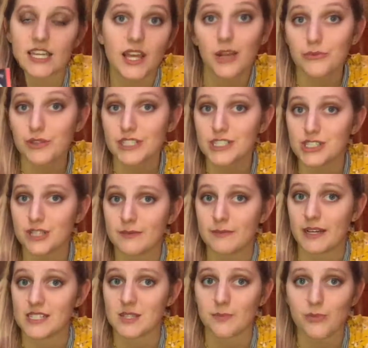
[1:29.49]
It really took me by
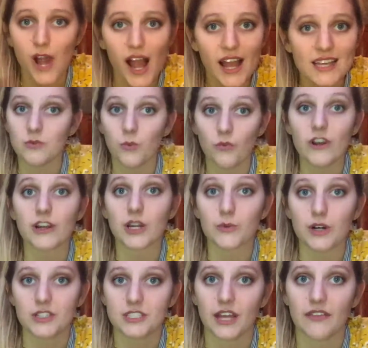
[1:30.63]
surprise. Very well
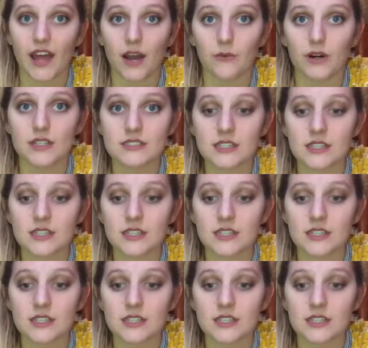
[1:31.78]
done, that was.